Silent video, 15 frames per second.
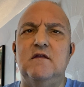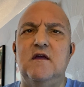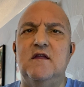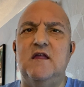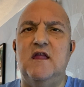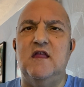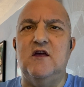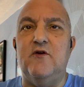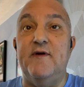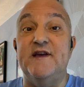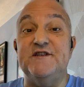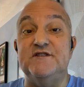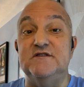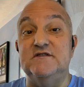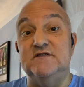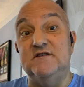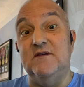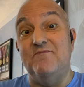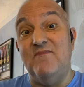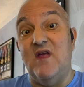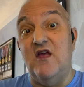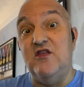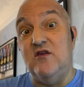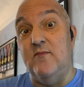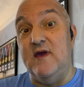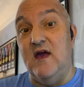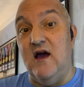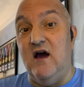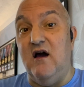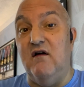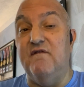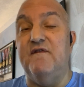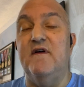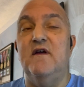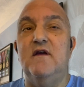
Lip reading: and any questions you may have